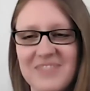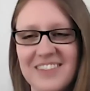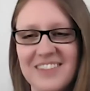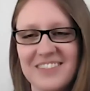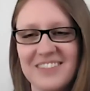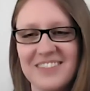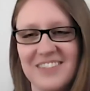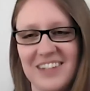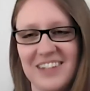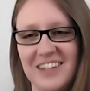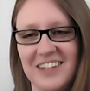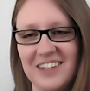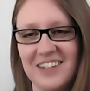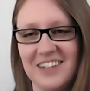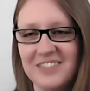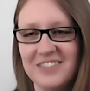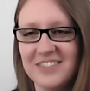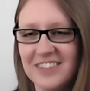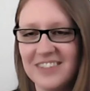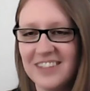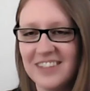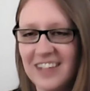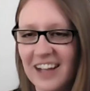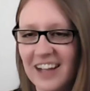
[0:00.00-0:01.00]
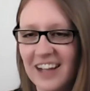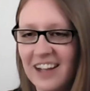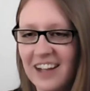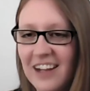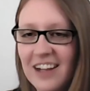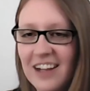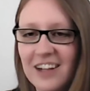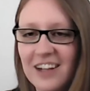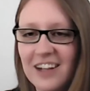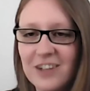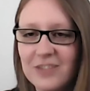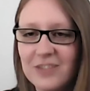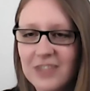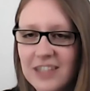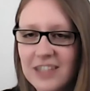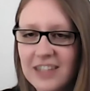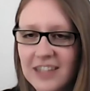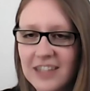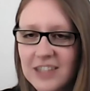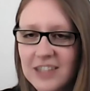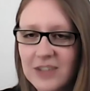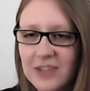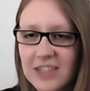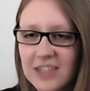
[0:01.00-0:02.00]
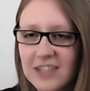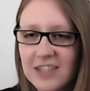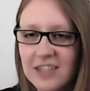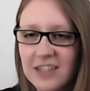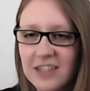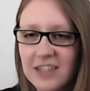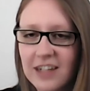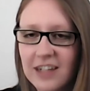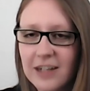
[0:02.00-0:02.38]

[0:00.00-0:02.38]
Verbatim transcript: Fair enough. Okay. Well, the next question.